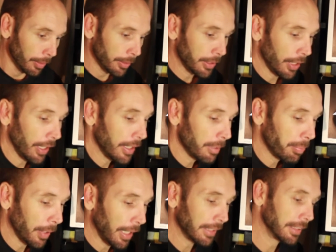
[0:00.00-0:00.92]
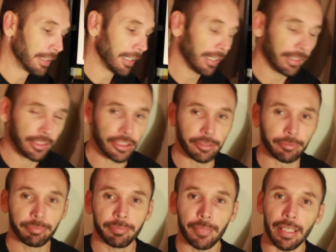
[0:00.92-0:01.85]
Sony PlayStation.
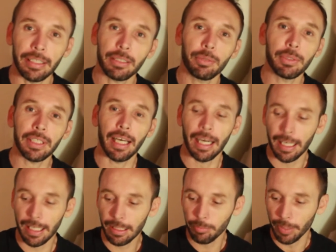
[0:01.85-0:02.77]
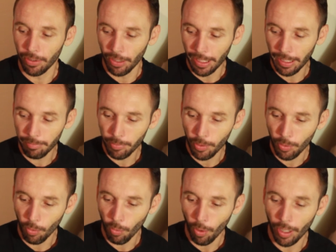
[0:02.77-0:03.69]
Now this was a hard one. I have
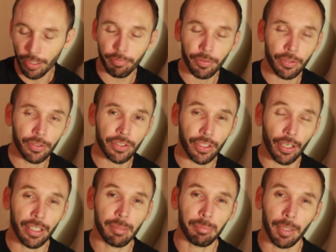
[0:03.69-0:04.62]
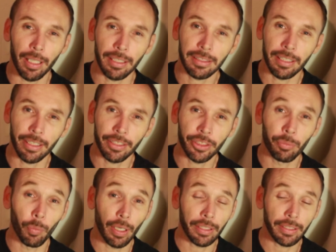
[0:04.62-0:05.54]
quite a few Sony
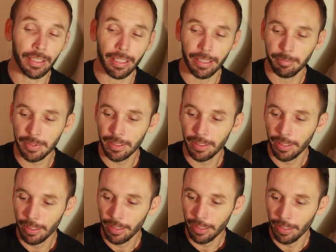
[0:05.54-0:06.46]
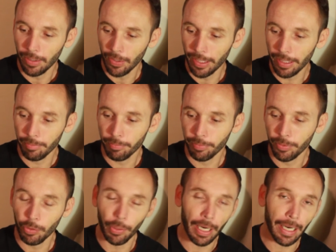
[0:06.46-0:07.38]
PlayStation 1 games. I have
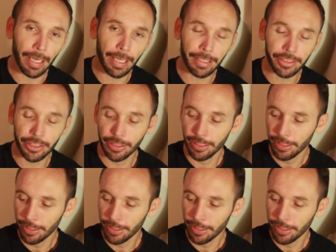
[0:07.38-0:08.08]
Crash.